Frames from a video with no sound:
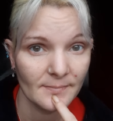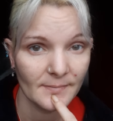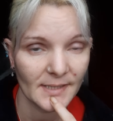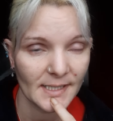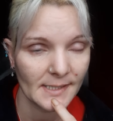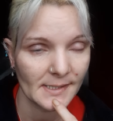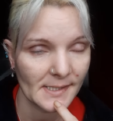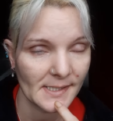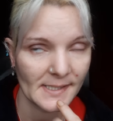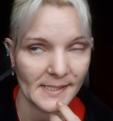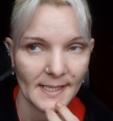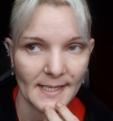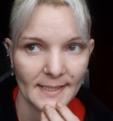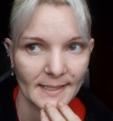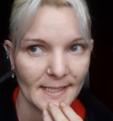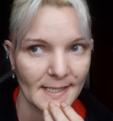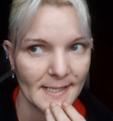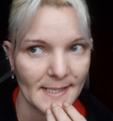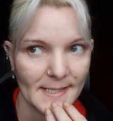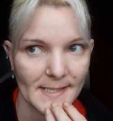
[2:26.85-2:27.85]
As I said,
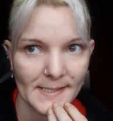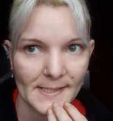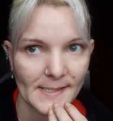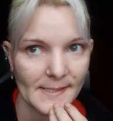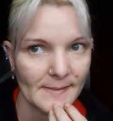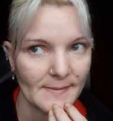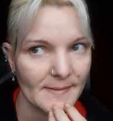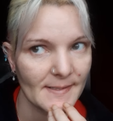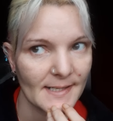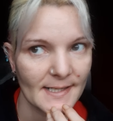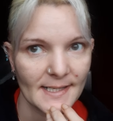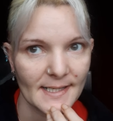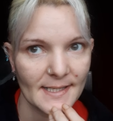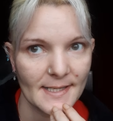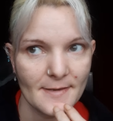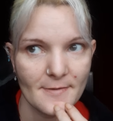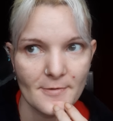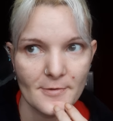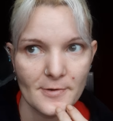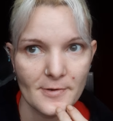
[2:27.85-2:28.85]
guys, I
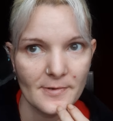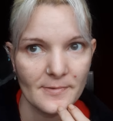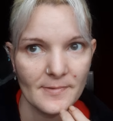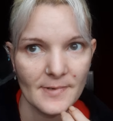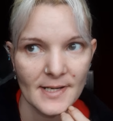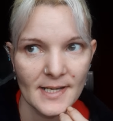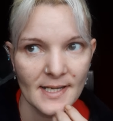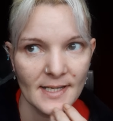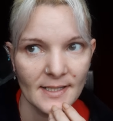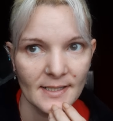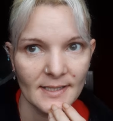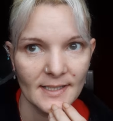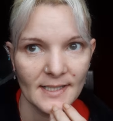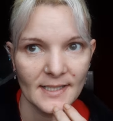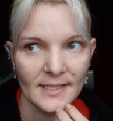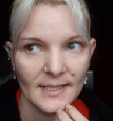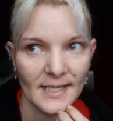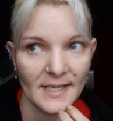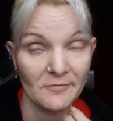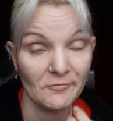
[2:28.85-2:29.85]
know
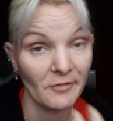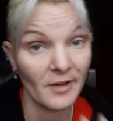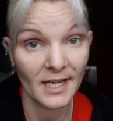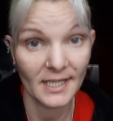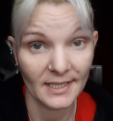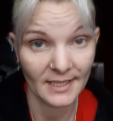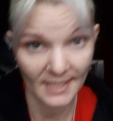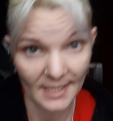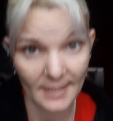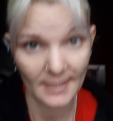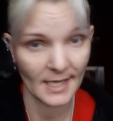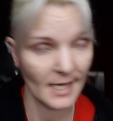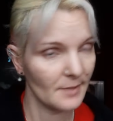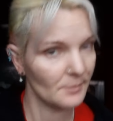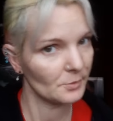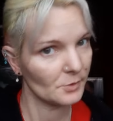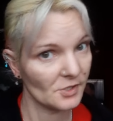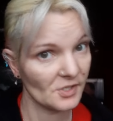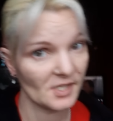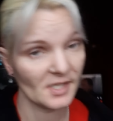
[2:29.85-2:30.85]
it
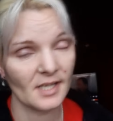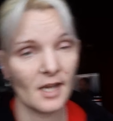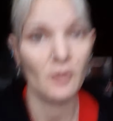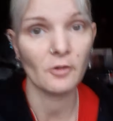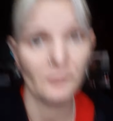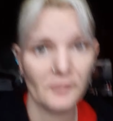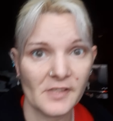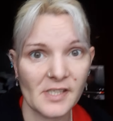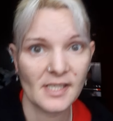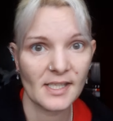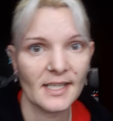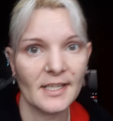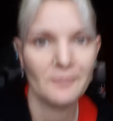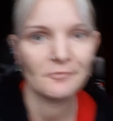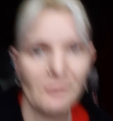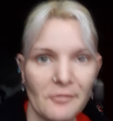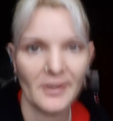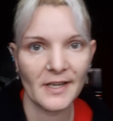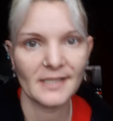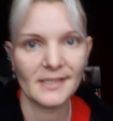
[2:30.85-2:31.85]
was obviously
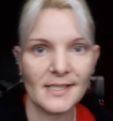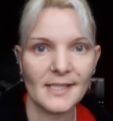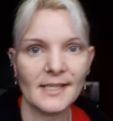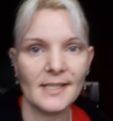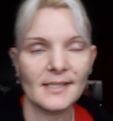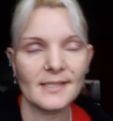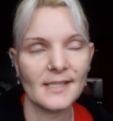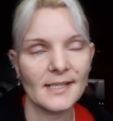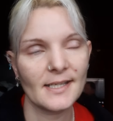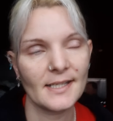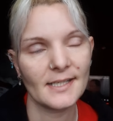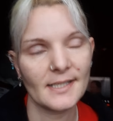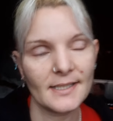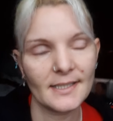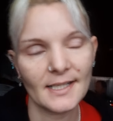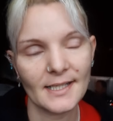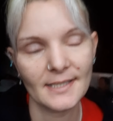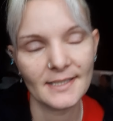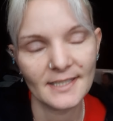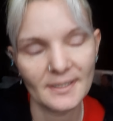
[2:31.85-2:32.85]
infected and
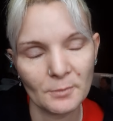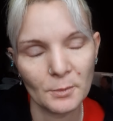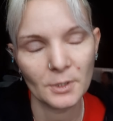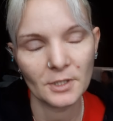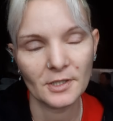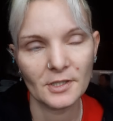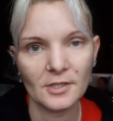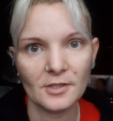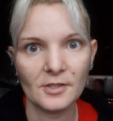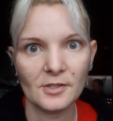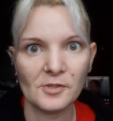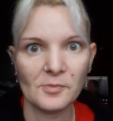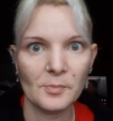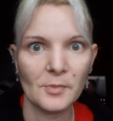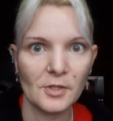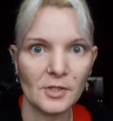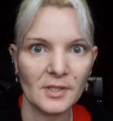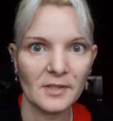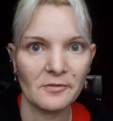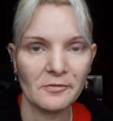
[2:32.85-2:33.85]
I didn't want to cause
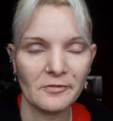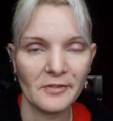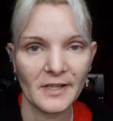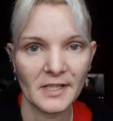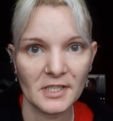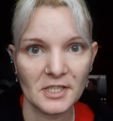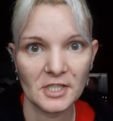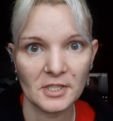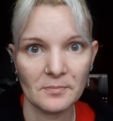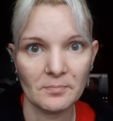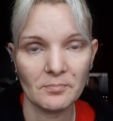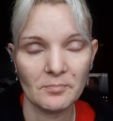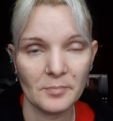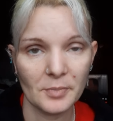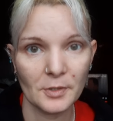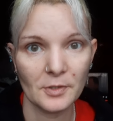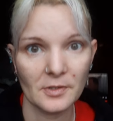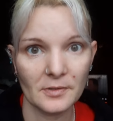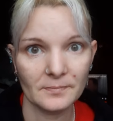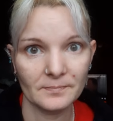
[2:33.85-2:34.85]
more infection,
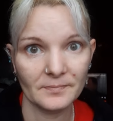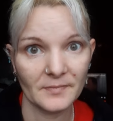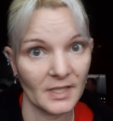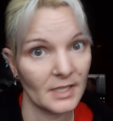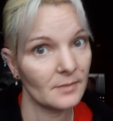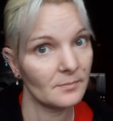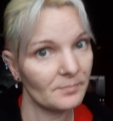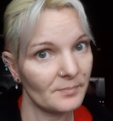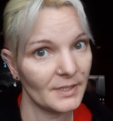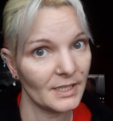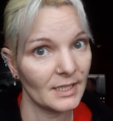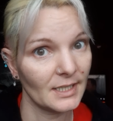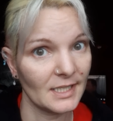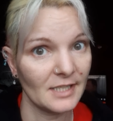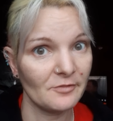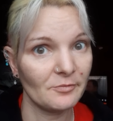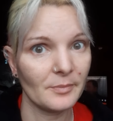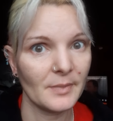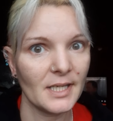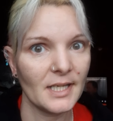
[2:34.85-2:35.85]
but
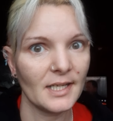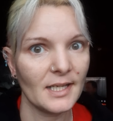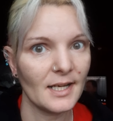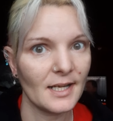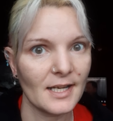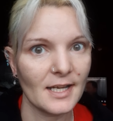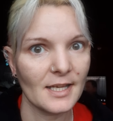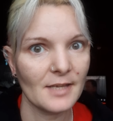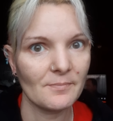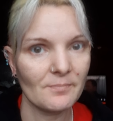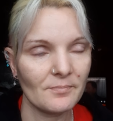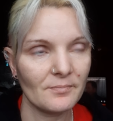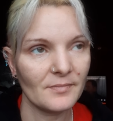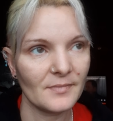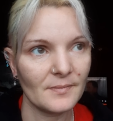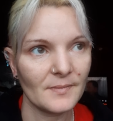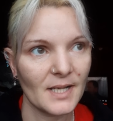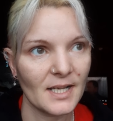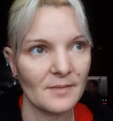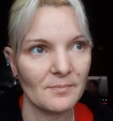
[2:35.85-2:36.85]
believe me, I'm
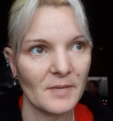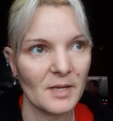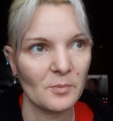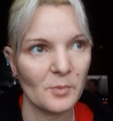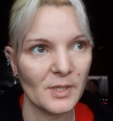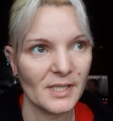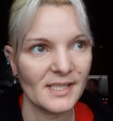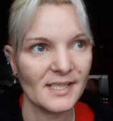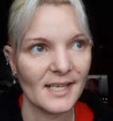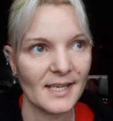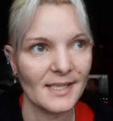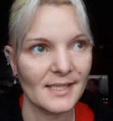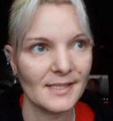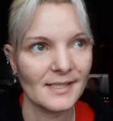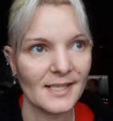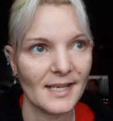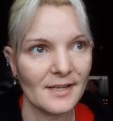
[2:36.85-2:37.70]
at my wit's end.